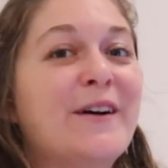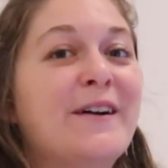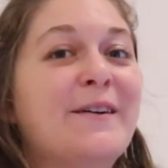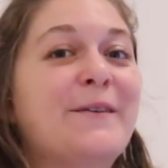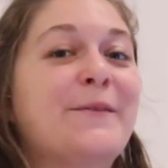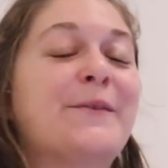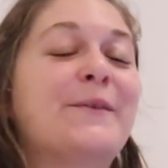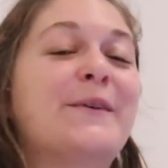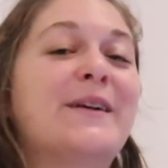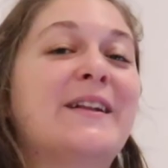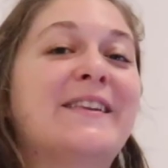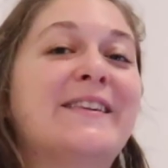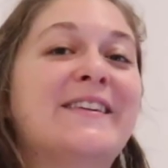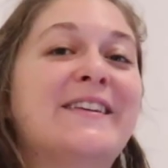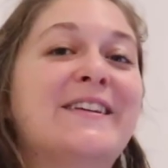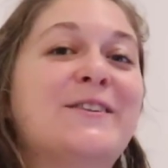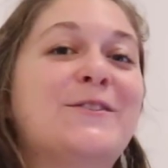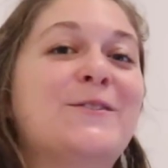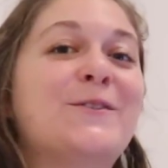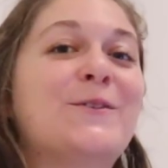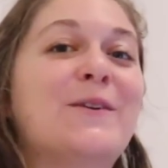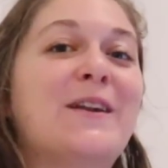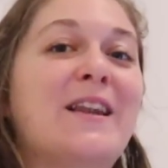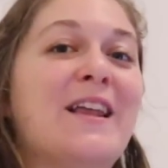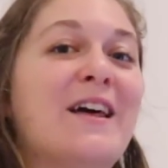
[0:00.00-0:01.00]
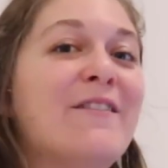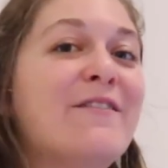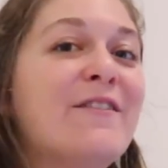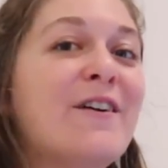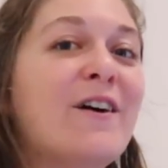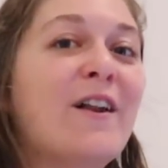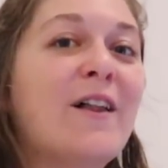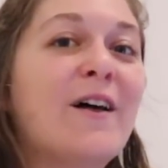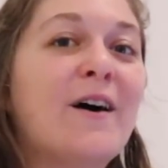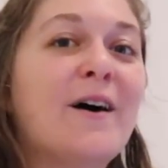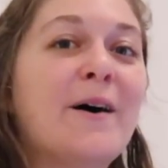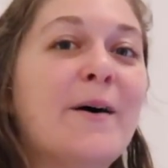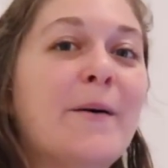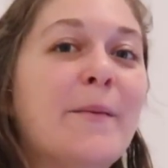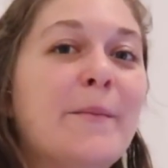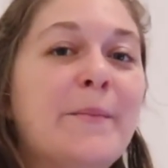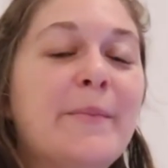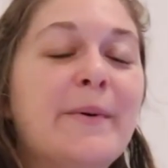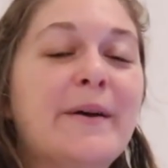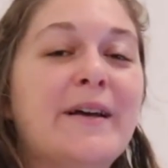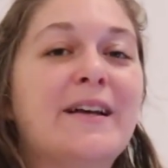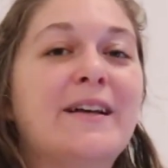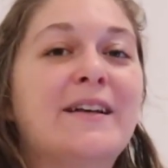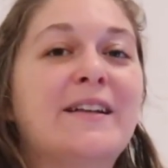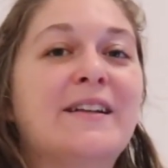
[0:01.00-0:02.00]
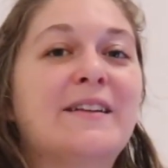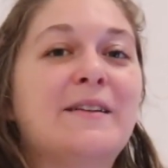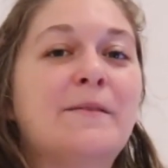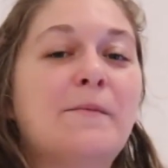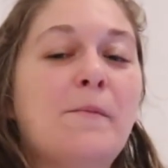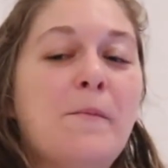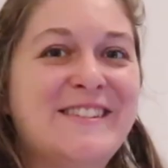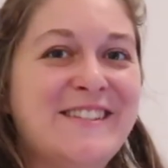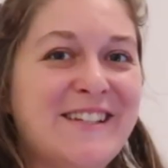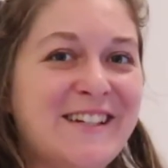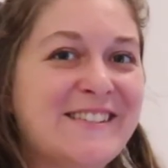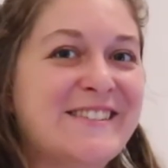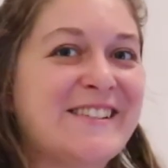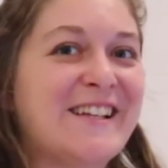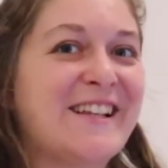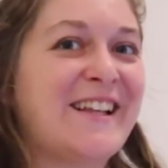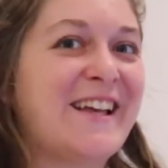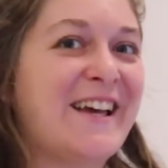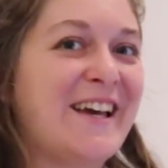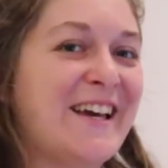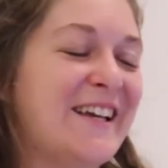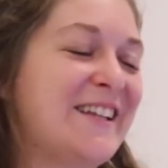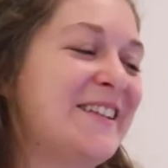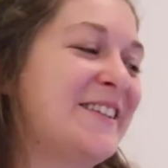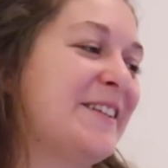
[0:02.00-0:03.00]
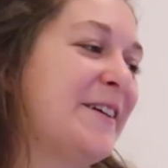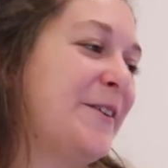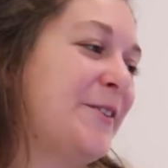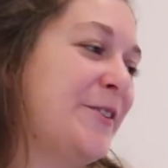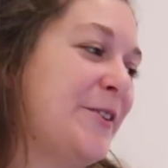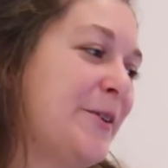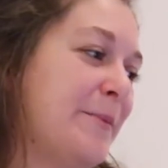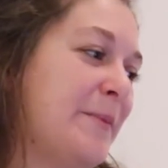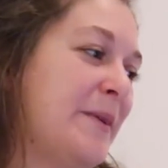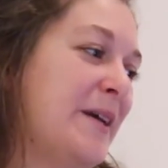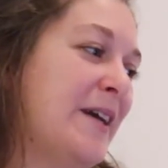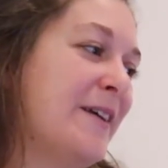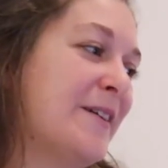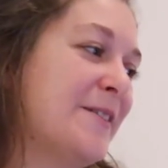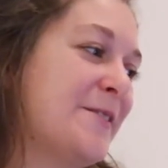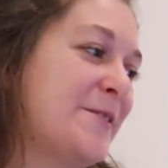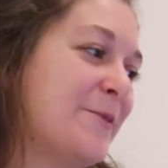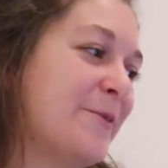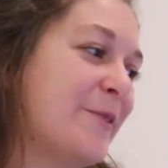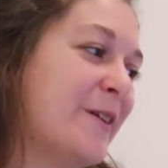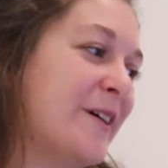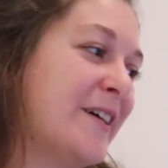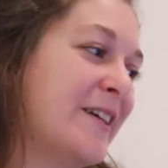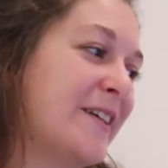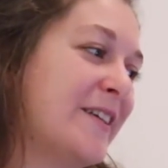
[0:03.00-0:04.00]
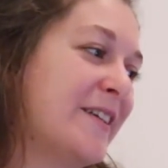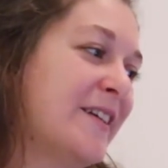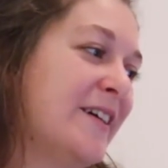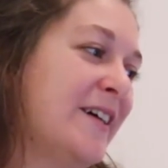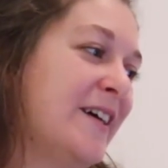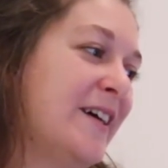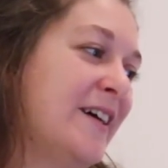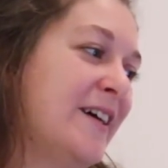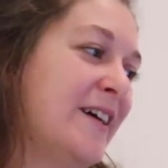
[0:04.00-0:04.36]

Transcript: I will need to level up, and 6 and 8 are the biggest one.